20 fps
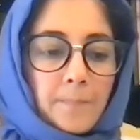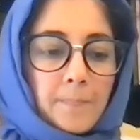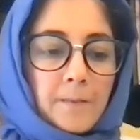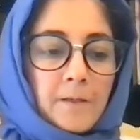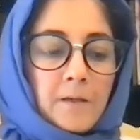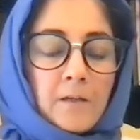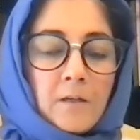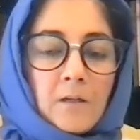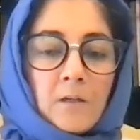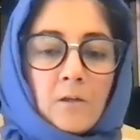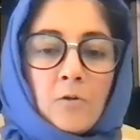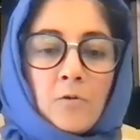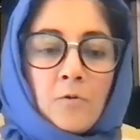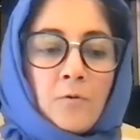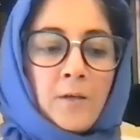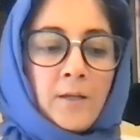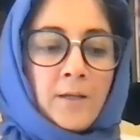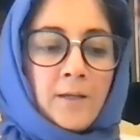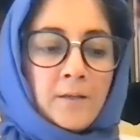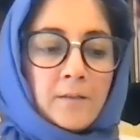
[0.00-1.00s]

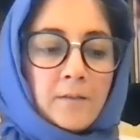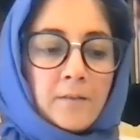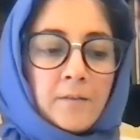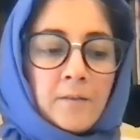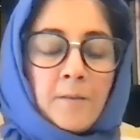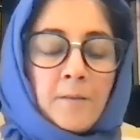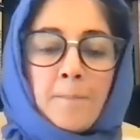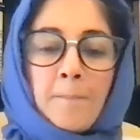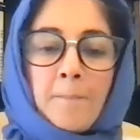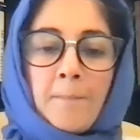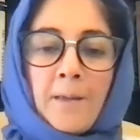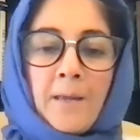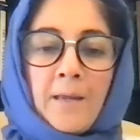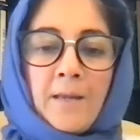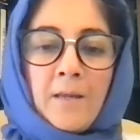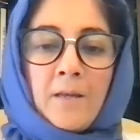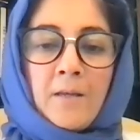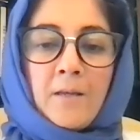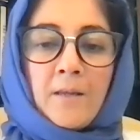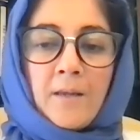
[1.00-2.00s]
concluding the
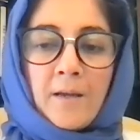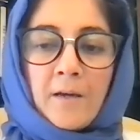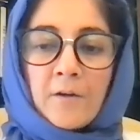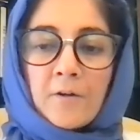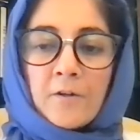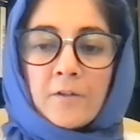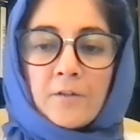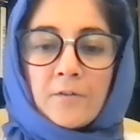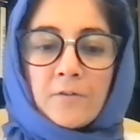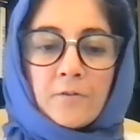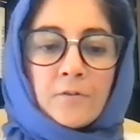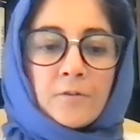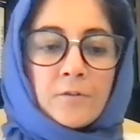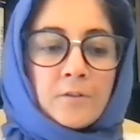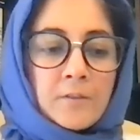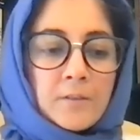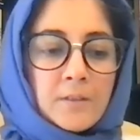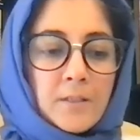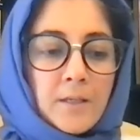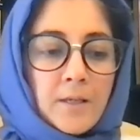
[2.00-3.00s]
main
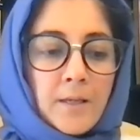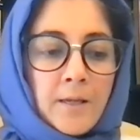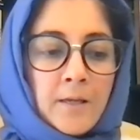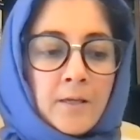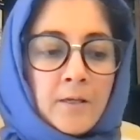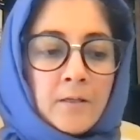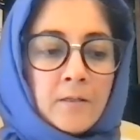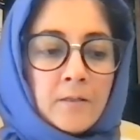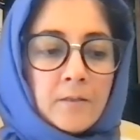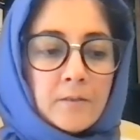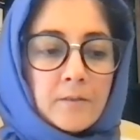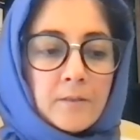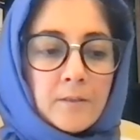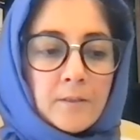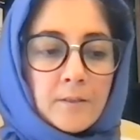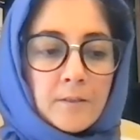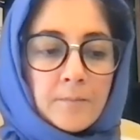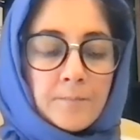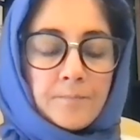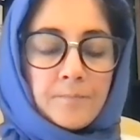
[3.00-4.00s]
characters in
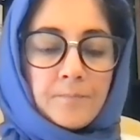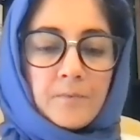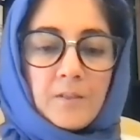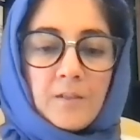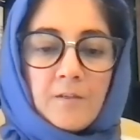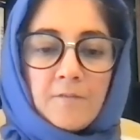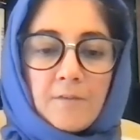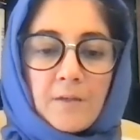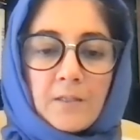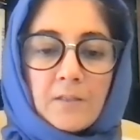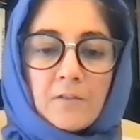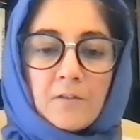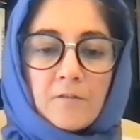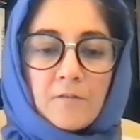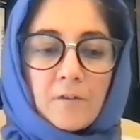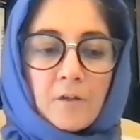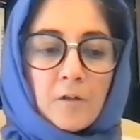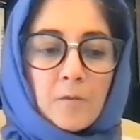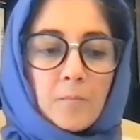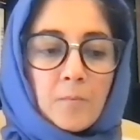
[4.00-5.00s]
the event of
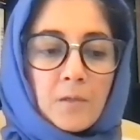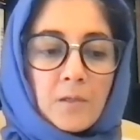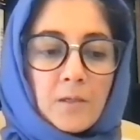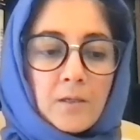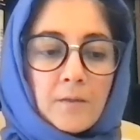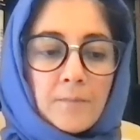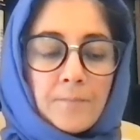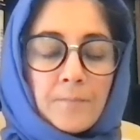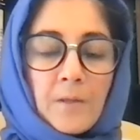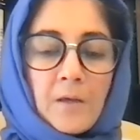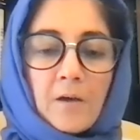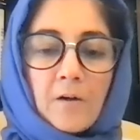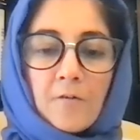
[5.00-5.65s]
Karbala.